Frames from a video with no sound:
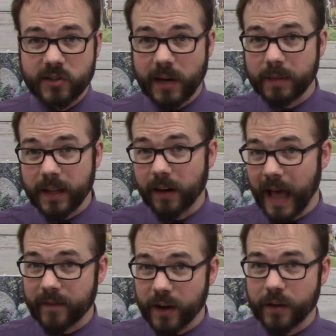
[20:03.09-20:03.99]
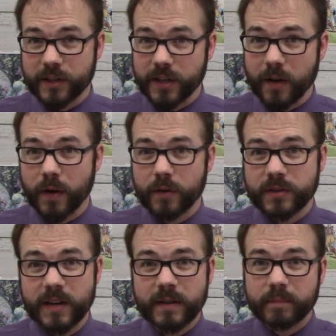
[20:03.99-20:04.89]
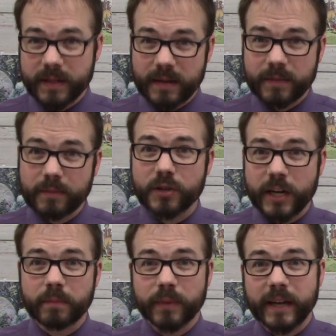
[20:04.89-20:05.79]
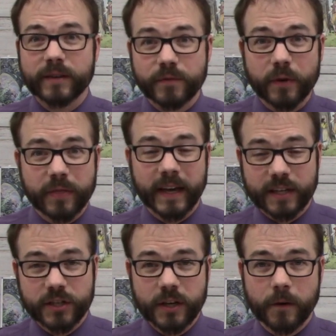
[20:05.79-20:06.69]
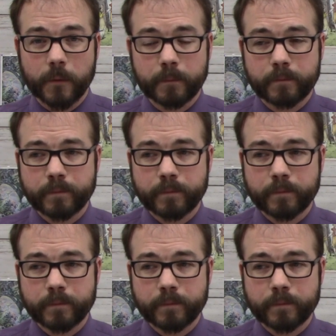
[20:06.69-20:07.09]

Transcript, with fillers: Some a little heavy on the sorrows, but sometimes you get a blend of good things too.